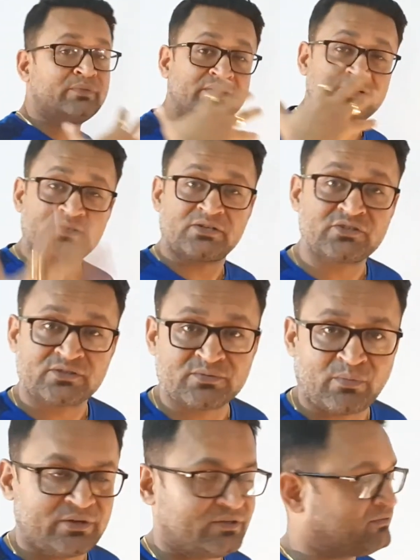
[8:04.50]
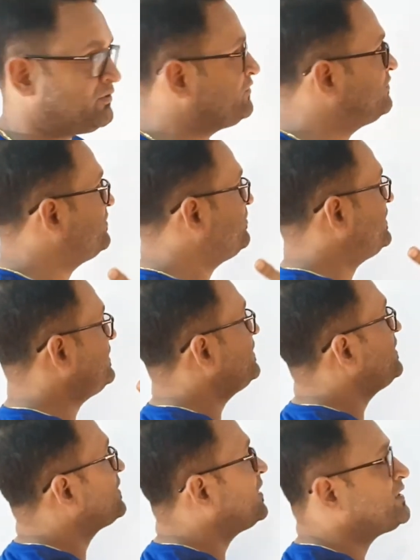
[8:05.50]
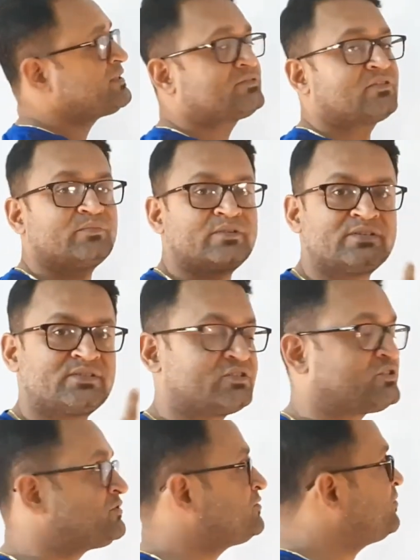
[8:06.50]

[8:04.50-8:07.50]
the decisions point of view. It will be curtains from the decisions